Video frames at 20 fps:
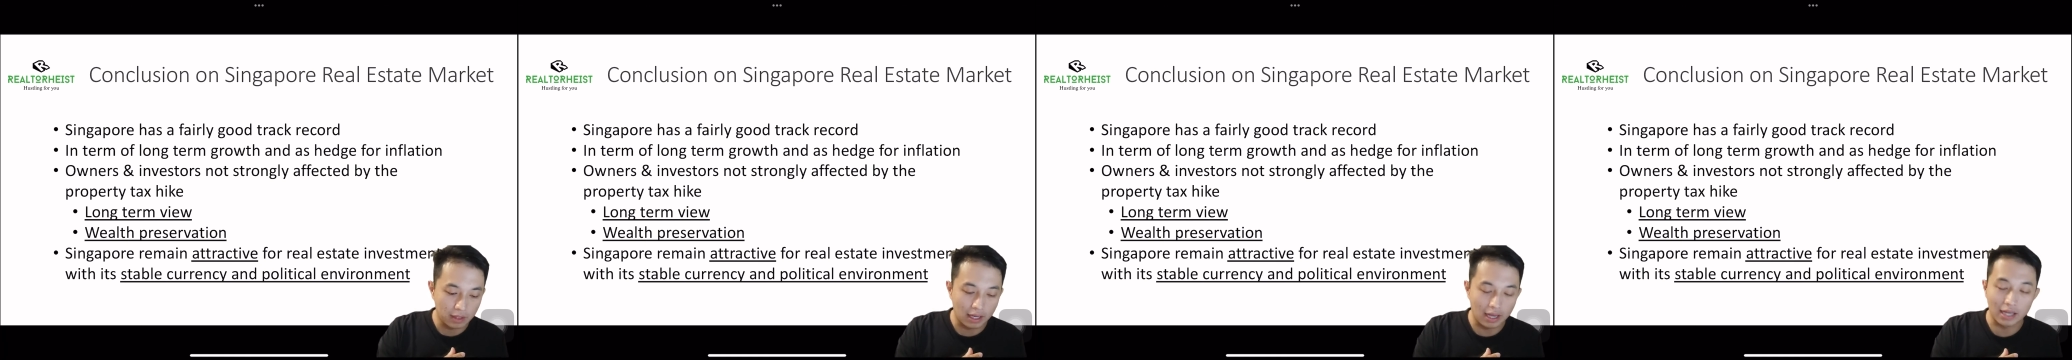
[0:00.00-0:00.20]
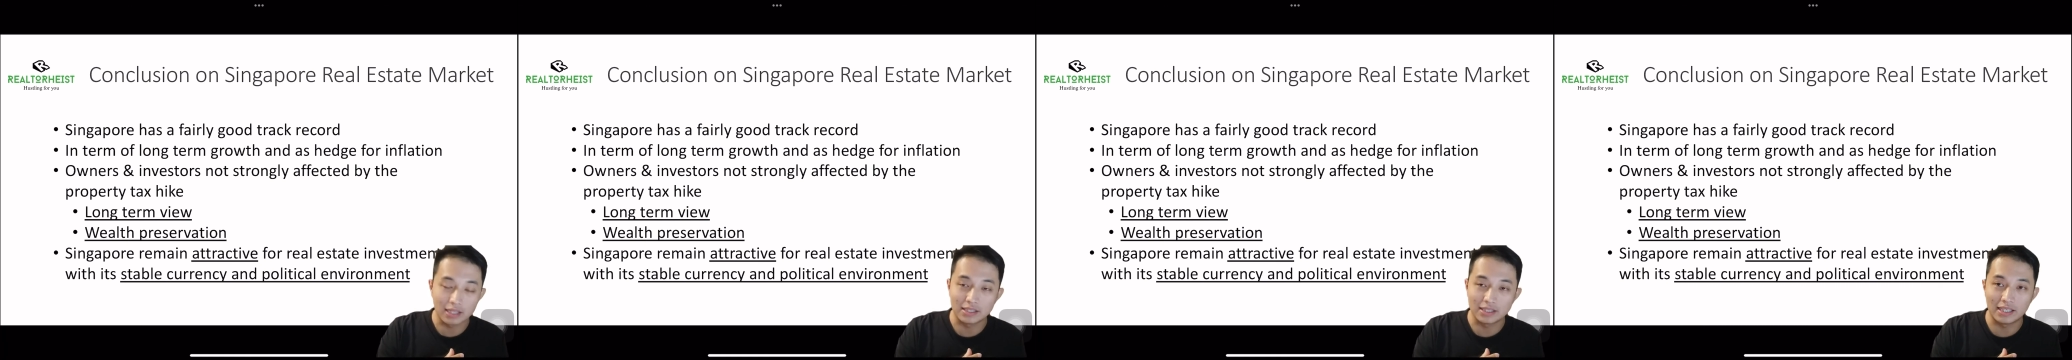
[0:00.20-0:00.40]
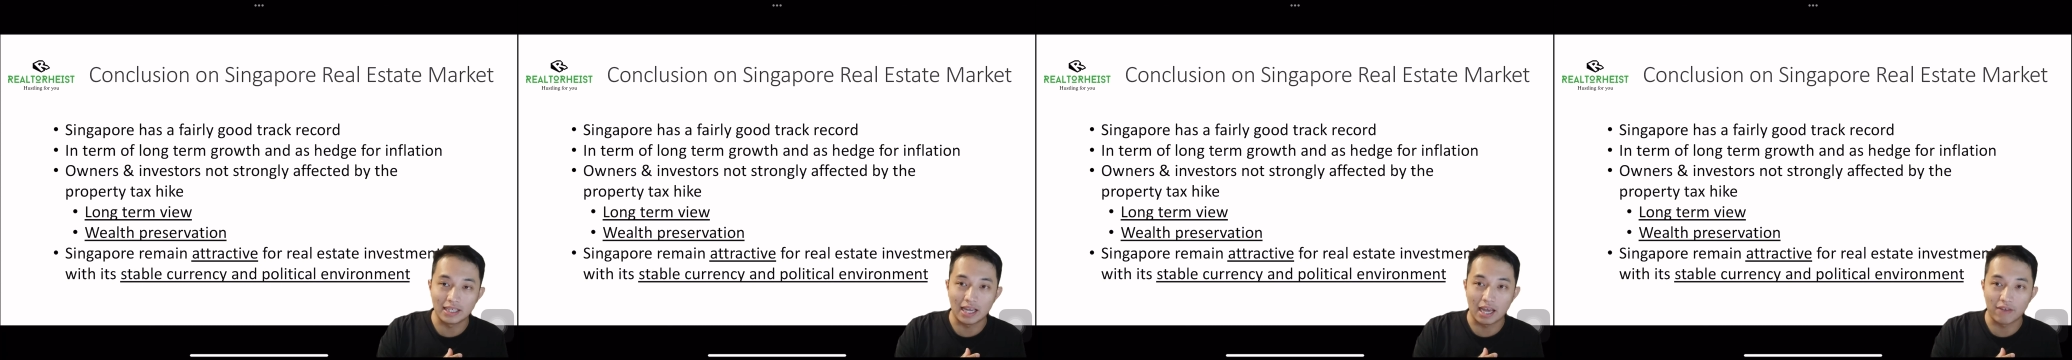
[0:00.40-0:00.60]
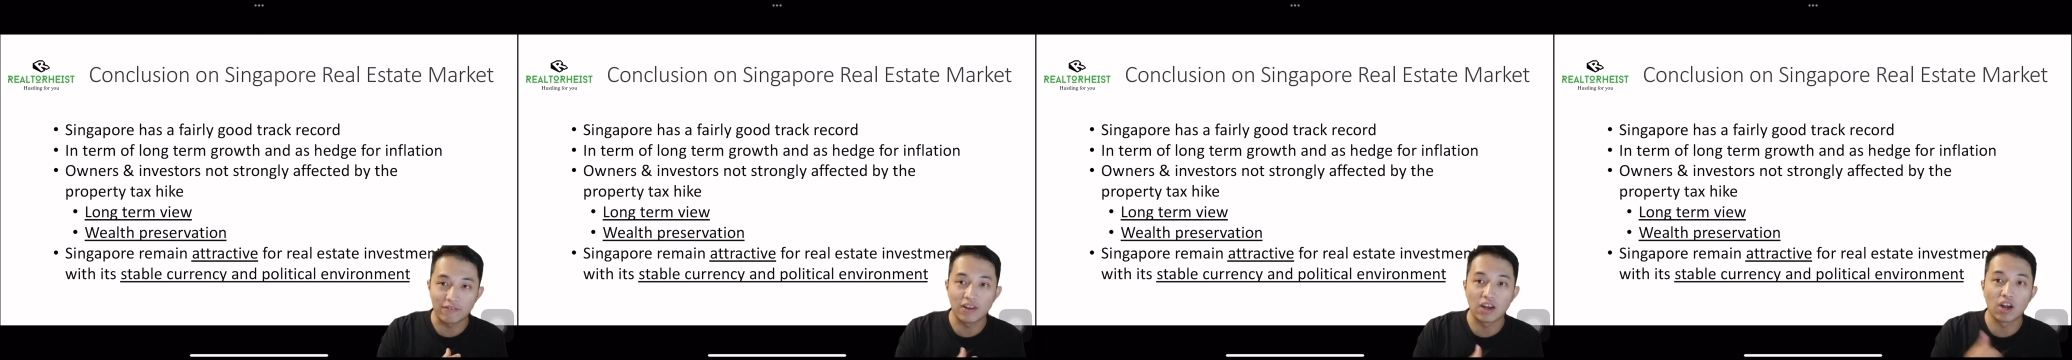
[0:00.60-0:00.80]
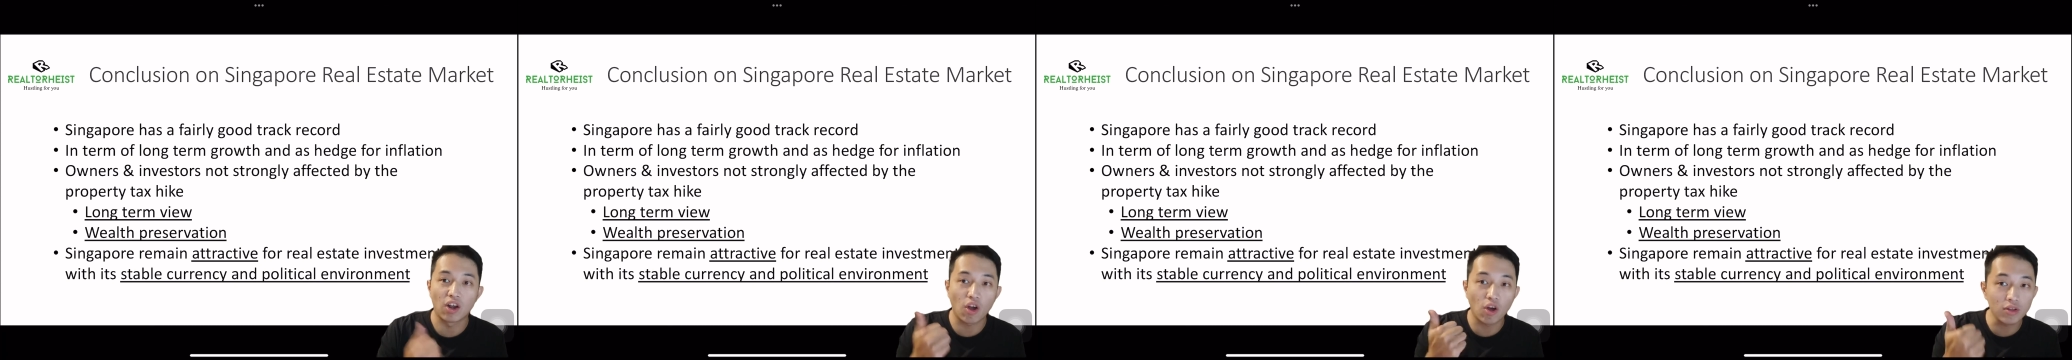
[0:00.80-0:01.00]
as they have a
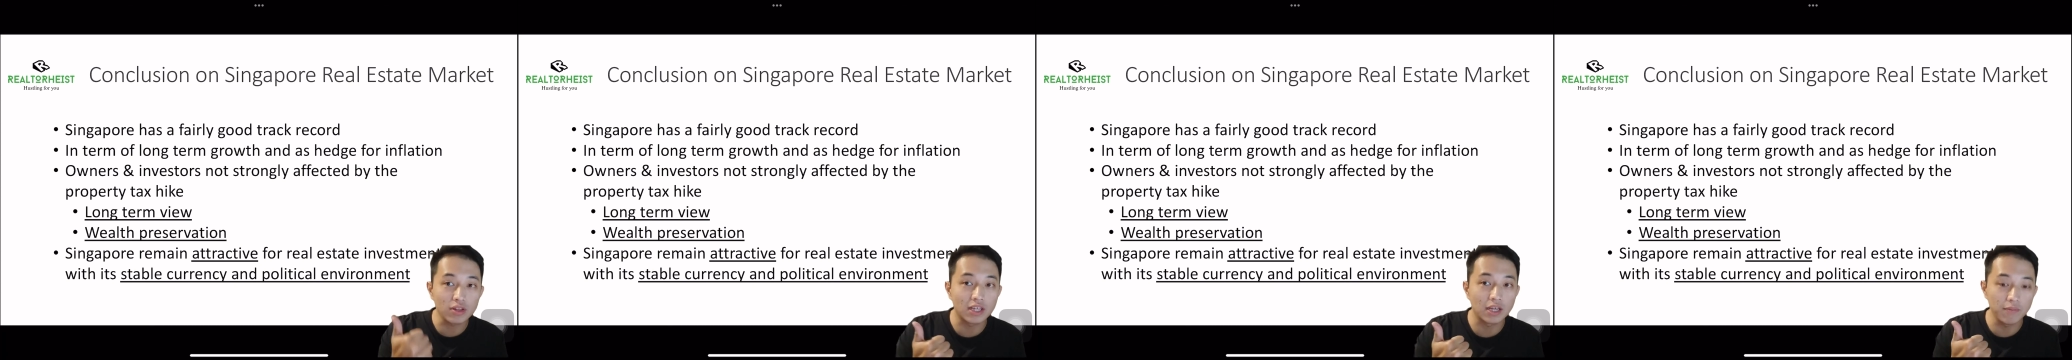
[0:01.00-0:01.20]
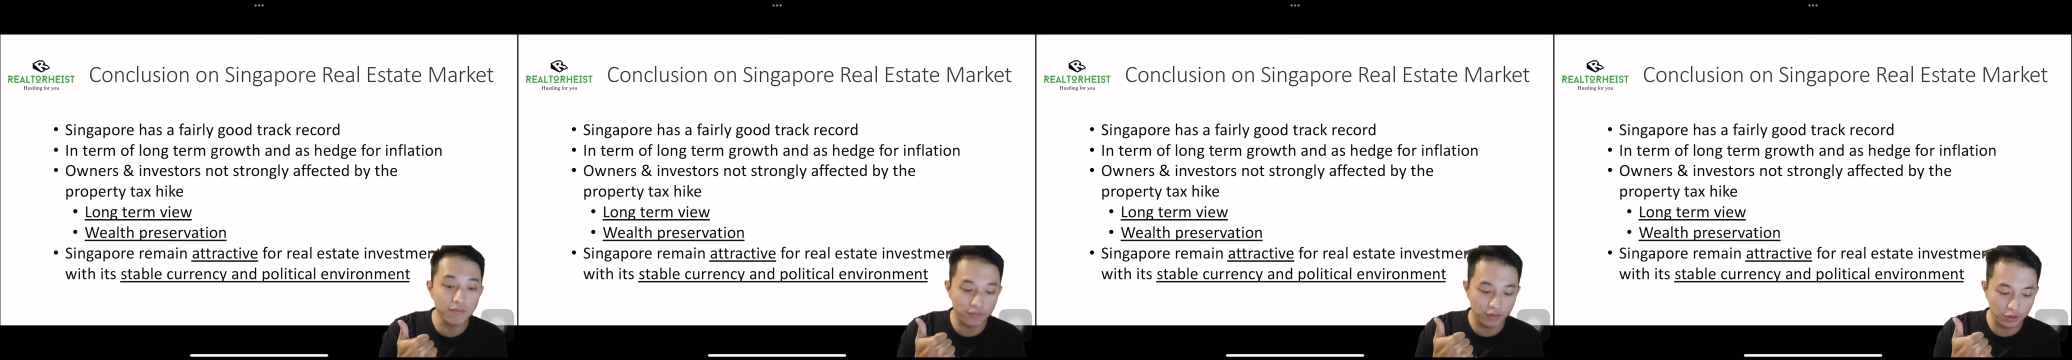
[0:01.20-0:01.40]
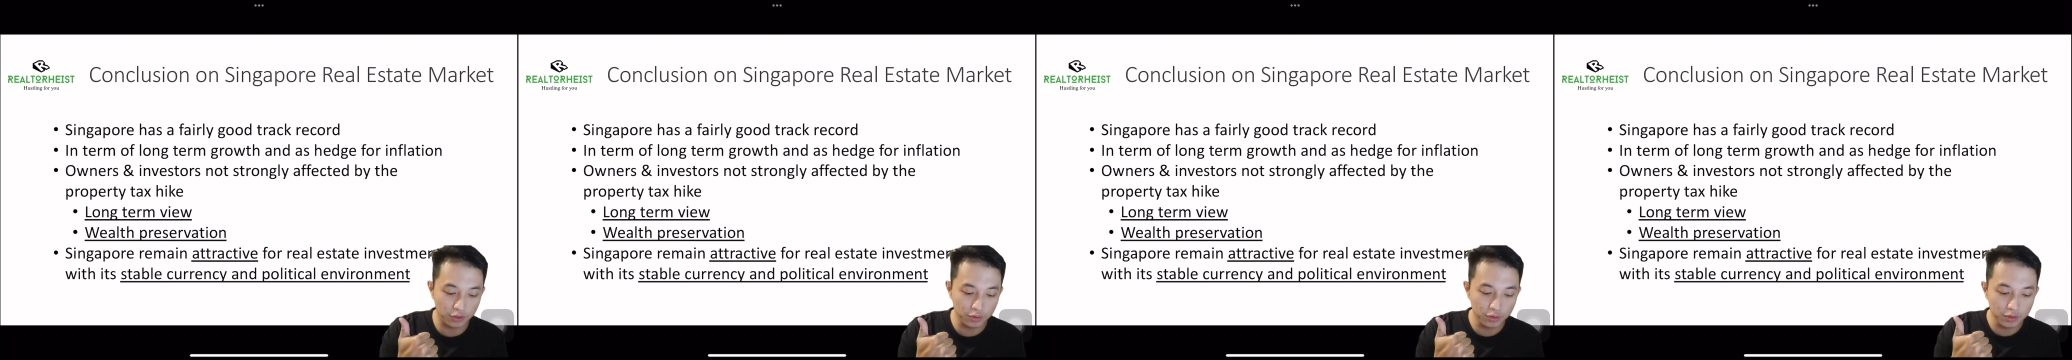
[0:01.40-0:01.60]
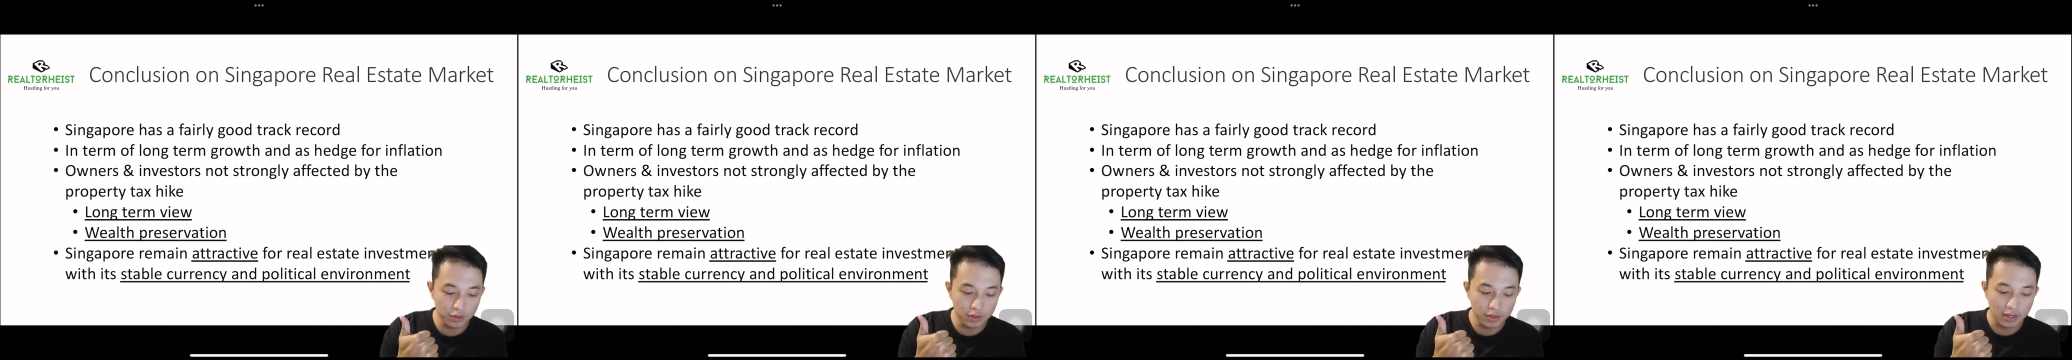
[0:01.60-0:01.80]
long-term view